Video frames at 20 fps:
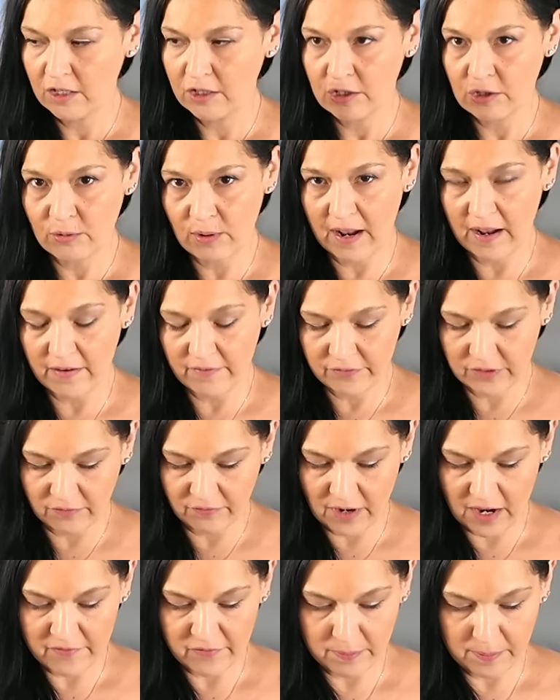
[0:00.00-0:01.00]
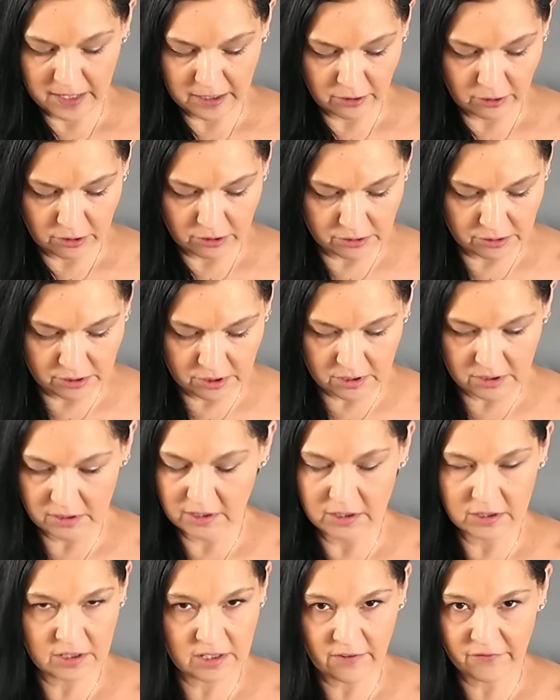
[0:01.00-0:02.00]
You have the Five of Pentacles,
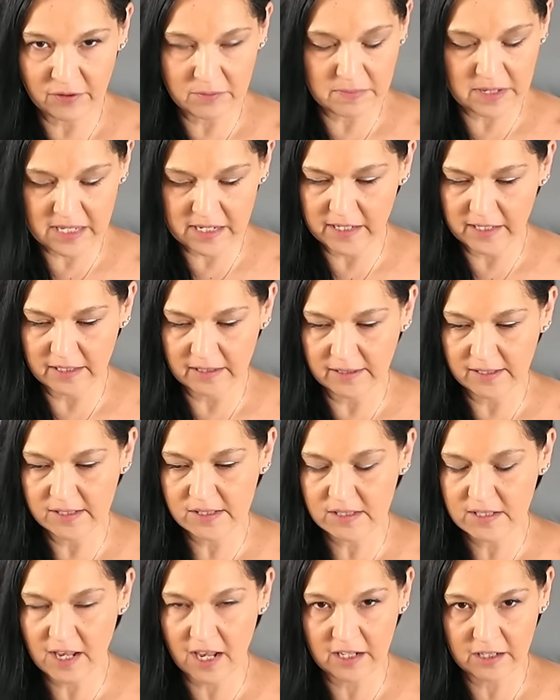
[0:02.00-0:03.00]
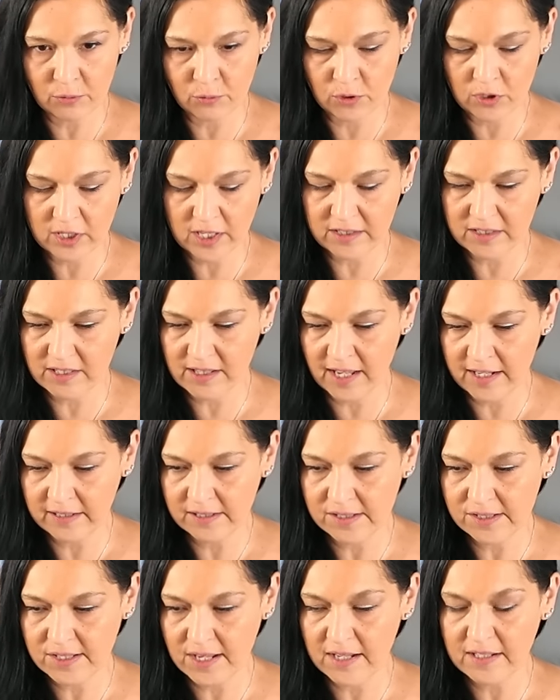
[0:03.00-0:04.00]
a different meaning in this deck, and we'll get to that in
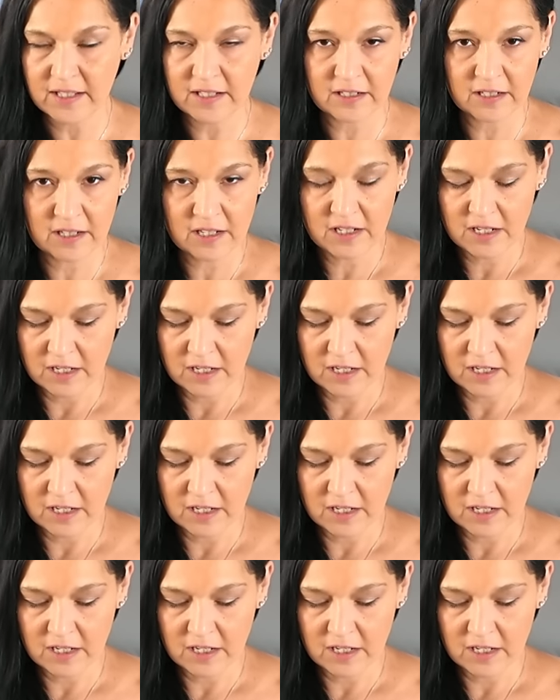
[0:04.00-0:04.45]
a second.